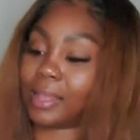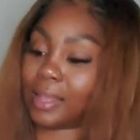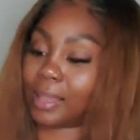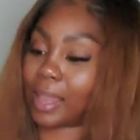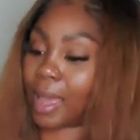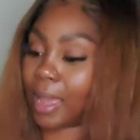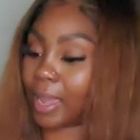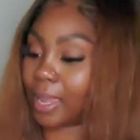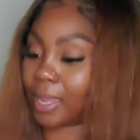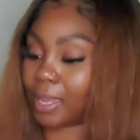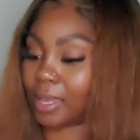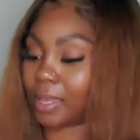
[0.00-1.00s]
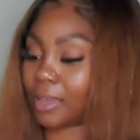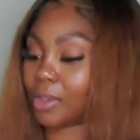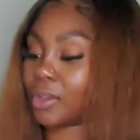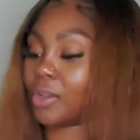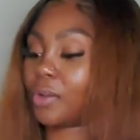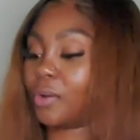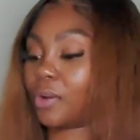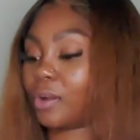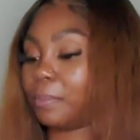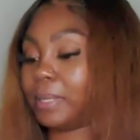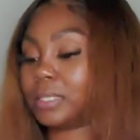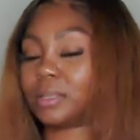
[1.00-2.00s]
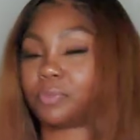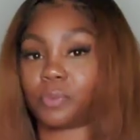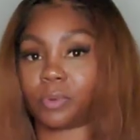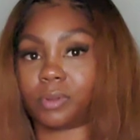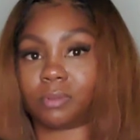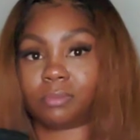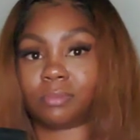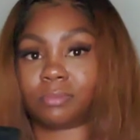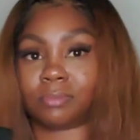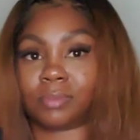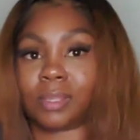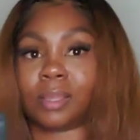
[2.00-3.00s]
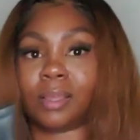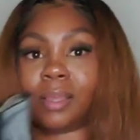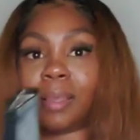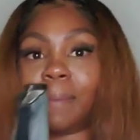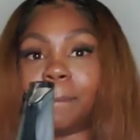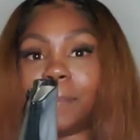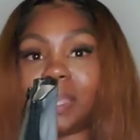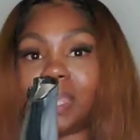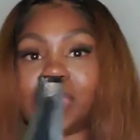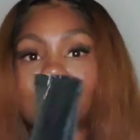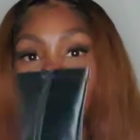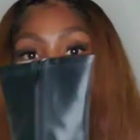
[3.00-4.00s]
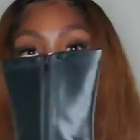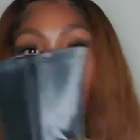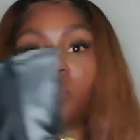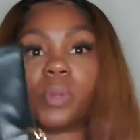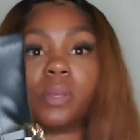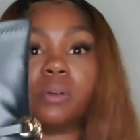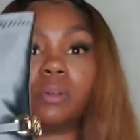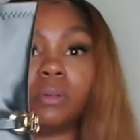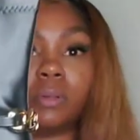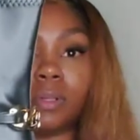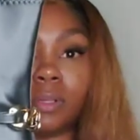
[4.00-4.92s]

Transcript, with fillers: Like, girl, be so for real. Be so for real.